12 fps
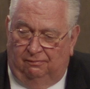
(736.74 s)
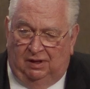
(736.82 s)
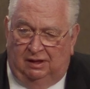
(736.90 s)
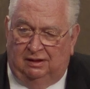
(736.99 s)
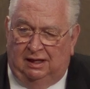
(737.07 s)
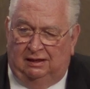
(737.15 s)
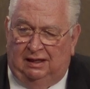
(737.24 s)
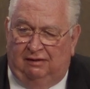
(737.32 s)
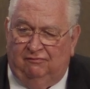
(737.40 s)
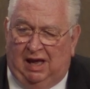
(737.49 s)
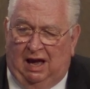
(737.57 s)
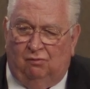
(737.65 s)

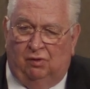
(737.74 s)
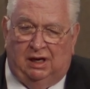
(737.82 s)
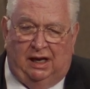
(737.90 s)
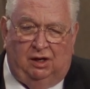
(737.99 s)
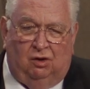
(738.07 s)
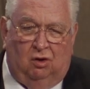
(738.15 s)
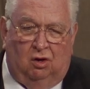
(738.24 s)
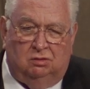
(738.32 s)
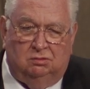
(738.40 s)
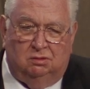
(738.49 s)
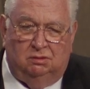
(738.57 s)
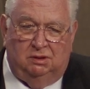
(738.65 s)
They've got what I
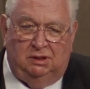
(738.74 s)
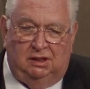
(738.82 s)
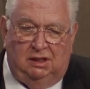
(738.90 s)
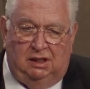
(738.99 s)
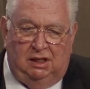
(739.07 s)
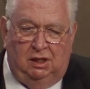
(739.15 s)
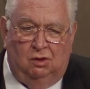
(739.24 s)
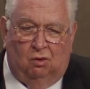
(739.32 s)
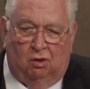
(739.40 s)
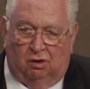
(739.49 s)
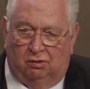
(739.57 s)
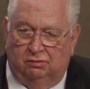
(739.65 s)
call
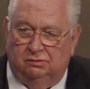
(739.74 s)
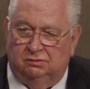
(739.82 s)
Eeyore